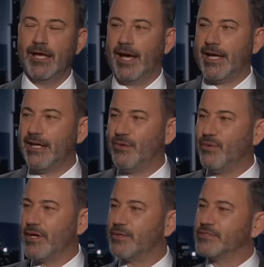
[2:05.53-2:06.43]
I got a
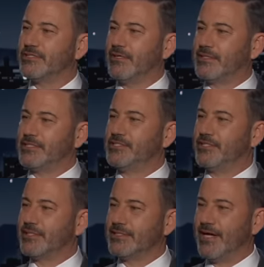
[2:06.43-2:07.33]
weird result this
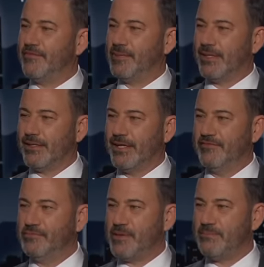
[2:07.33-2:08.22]
year because I have about
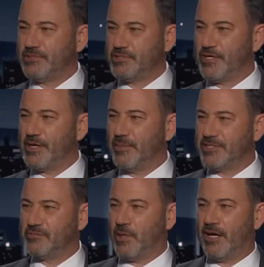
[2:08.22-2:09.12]
11 people sharing my
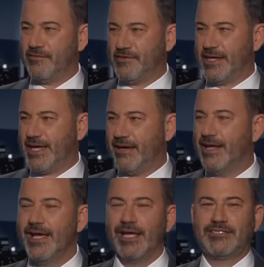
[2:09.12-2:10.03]
Spotify account.
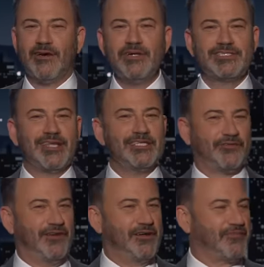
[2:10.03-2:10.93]
It's always less
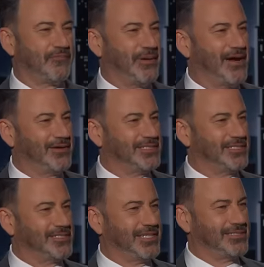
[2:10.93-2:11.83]
fun for parents,
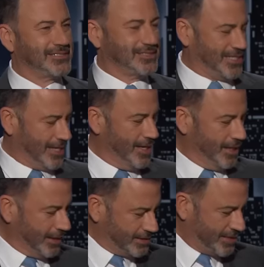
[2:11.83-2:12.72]
this thing. It's like,
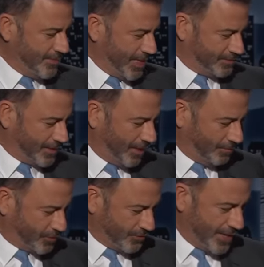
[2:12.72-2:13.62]
let's see, my
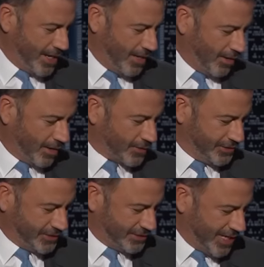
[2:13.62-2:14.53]
top three are
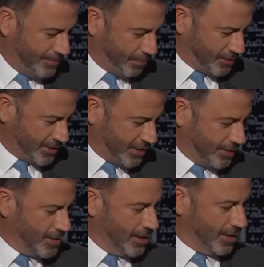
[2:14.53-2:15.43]
Chris
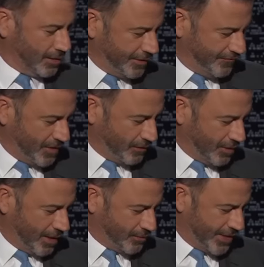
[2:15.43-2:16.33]
Stapleton, Olivia
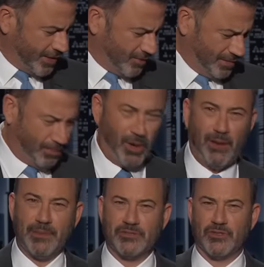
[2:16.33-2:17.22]
Rodrigo, and
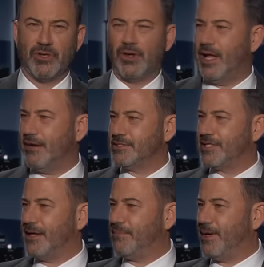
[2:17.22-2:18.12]
Paw Patrol. How is
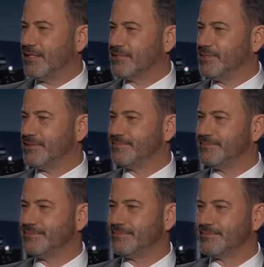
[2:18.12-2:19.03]
that possible?